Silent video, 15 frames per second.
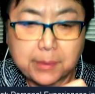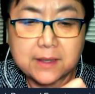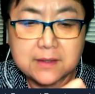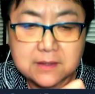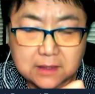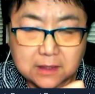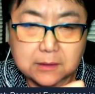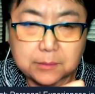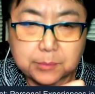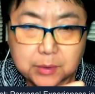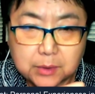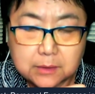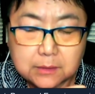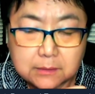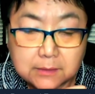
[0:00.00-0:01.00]
bus stop
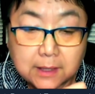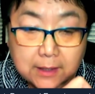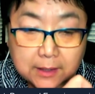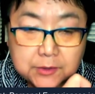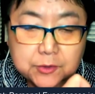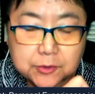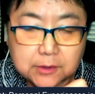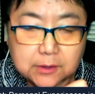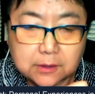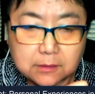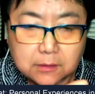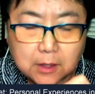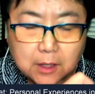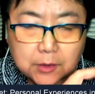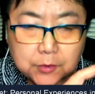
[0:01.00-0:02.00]
that I should
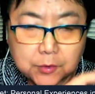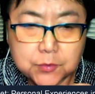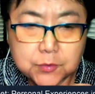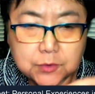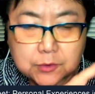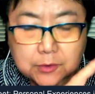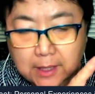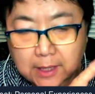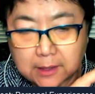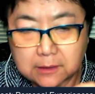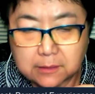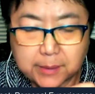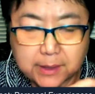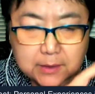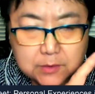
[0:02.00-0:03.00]
use to
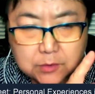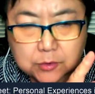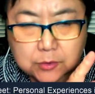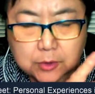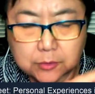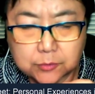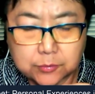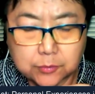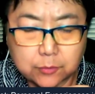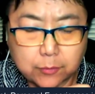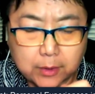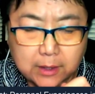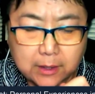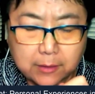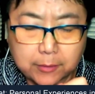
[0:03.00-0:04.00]
take the bus to go to
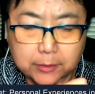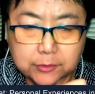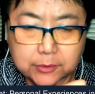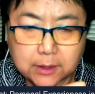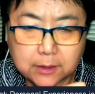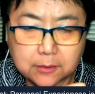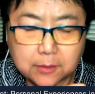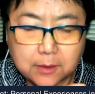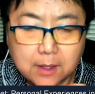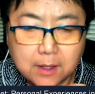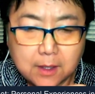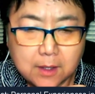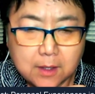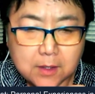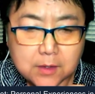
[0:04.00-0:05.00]
where I want to go.
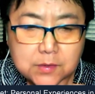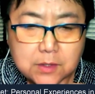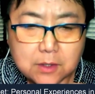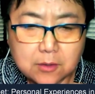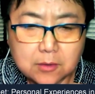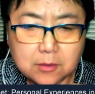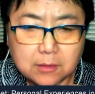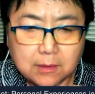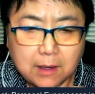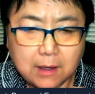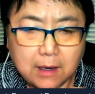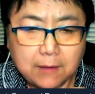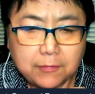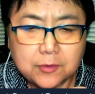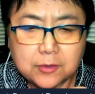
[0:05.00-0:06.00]
So
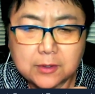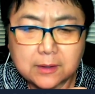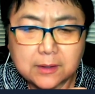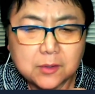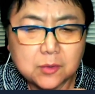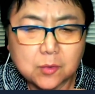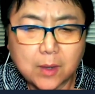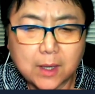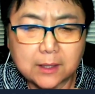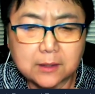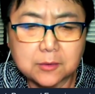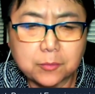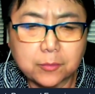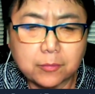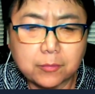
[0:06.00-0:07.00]
after a little
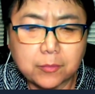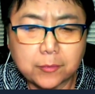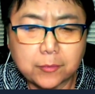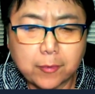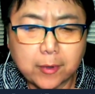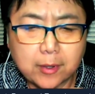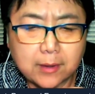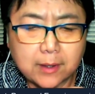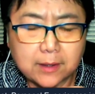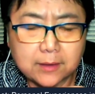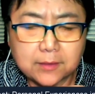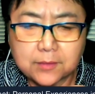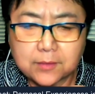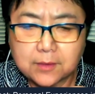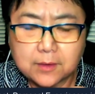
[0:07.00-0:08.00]
while, we
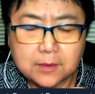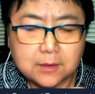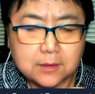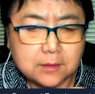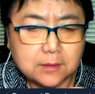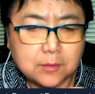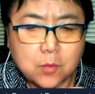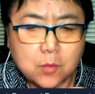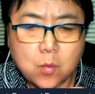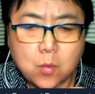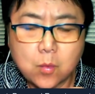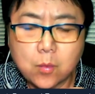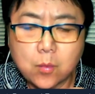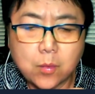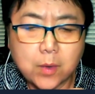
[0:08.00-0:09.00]
realized
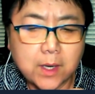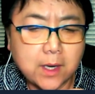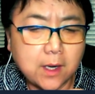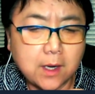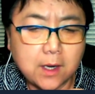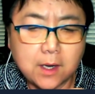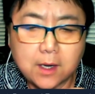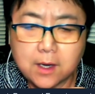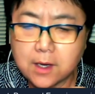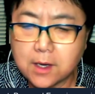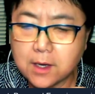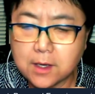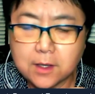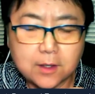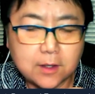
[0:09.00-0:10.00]

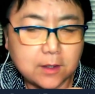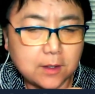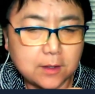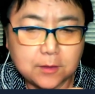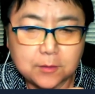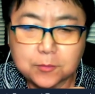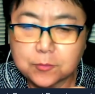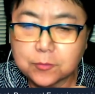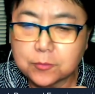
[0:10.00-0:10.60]
we